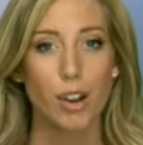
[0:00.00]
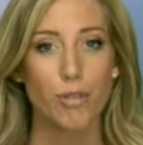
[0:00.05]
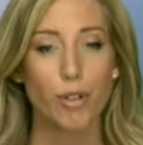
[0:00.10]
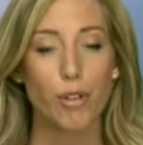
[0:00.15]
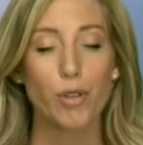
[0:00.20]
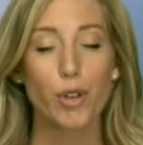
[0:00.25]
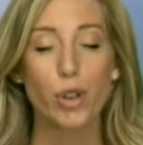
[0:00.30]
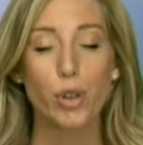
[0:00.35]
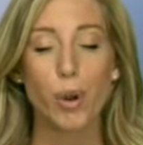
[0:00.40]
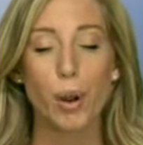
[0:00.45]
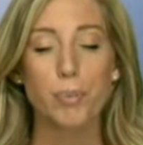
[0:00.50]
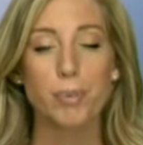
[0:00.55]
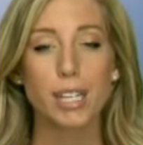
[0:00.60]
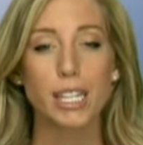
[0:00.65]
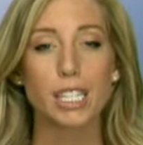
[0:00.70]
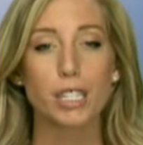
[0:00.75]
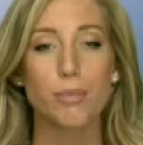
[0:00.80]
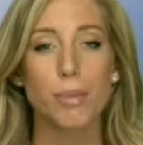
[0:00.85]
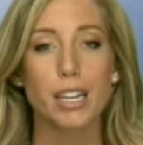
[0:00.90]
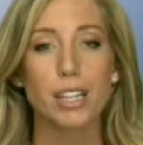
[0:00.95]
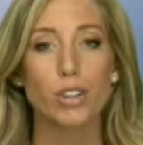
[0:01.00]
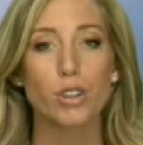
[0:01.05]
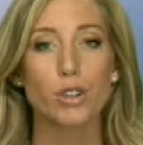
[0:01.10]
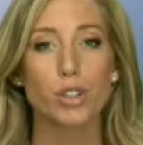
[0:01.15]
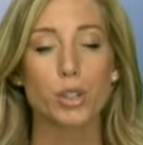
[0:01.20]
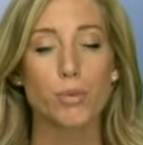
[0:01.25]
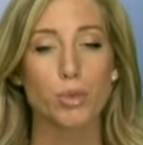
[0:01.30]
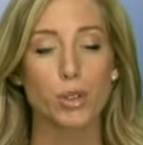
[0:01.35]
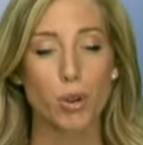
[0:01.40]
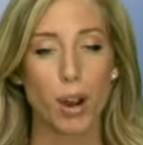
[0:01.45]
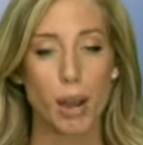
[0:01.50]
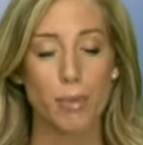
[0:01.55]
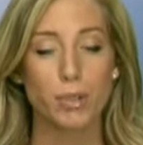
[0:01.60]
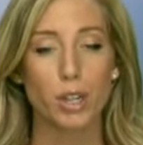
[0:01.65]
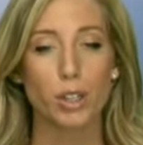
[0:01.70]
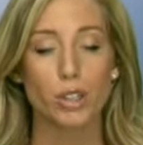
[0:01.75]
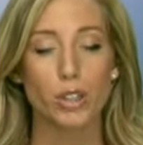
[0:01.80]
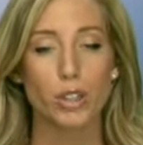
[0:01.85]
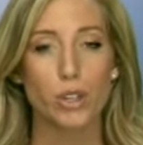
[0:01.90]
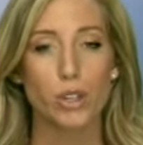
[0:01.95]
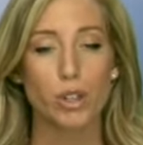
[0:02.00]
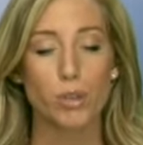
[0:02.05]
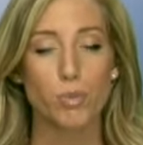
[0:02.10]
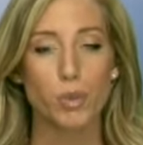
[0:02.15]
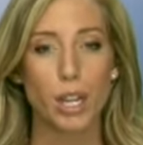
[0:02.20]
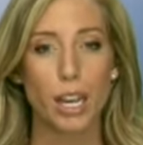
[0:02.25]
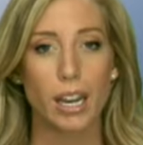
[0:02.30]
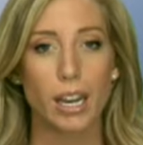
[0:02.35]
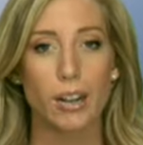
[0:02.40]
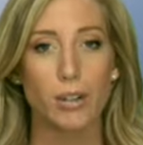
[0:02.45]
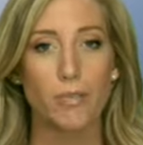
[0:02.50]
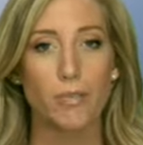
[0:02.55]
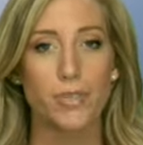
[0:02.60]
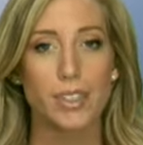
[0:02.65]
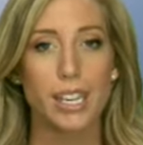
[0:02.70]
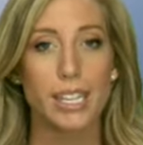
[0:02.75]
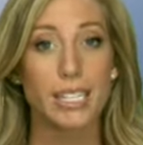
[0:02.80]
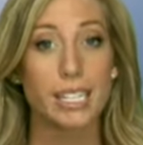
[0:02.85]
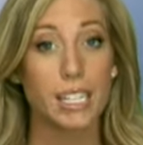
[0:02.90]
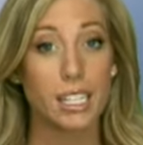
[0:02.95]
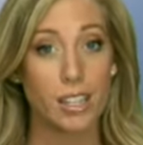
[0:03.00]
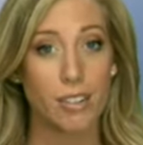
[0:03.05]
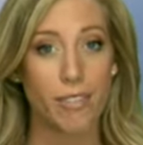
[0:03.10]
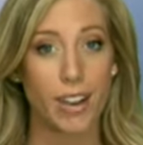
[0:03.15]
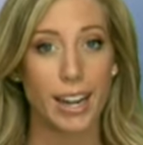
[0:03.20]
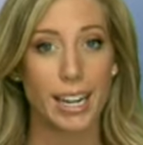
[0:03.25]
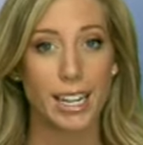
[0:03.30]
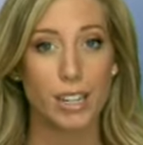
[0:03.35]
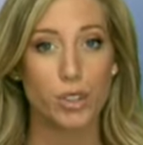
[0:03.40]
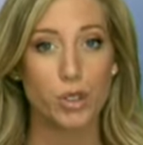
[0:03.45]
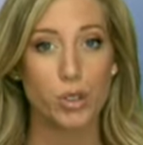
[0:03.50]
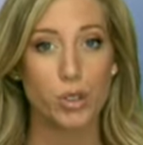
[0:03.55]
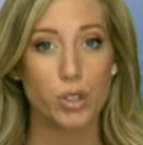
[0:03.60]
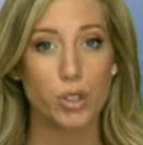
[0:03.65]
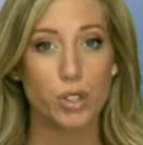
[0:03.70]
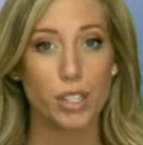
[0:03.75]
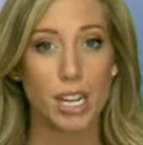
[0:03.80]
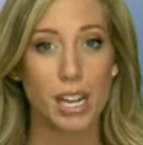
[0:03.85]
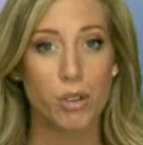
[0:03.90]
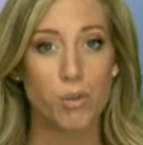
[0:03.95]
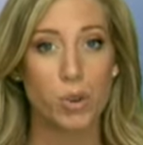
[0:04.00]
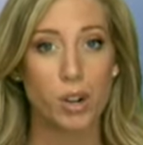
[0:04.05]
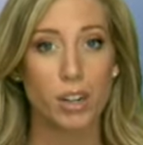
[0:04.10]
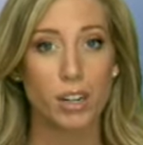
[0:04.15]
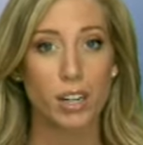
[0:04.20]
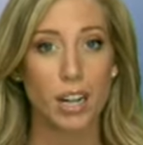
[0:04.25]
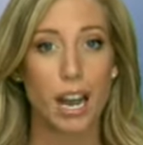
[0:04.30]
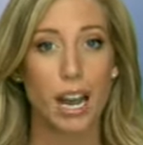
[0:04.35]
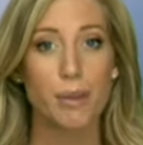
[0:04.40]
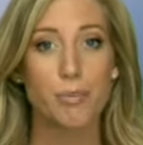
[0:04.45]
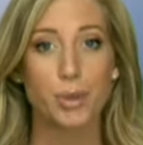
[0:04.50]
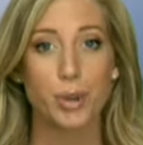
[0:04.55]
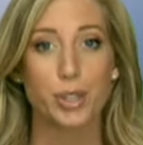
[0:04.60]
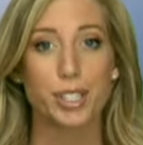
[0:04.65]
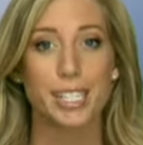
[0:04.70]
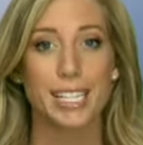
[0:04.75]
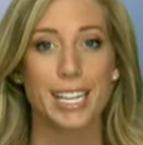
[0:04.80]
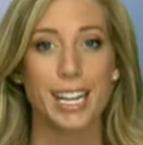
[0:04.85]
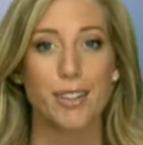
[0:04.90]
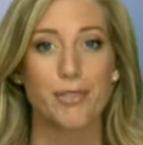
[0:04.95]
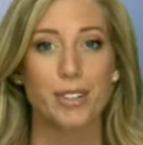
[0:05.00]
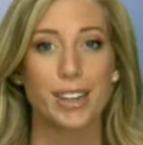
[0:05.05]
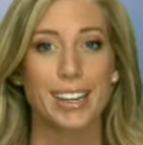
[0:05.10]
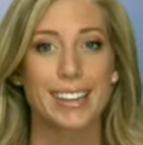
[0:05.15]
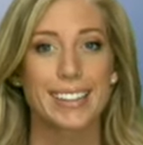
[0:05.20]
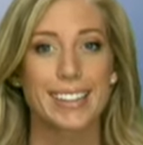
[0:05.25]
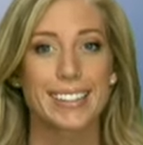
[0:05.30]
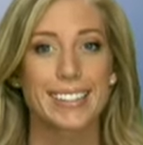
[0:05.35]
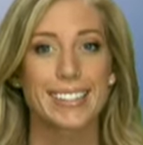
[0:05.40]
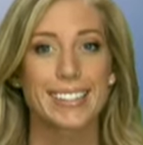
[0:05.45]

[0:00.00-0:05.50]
For further updates, make sure to subscribe to our YouTube channel. This is the Financial News Network. I'm Christy Duffy.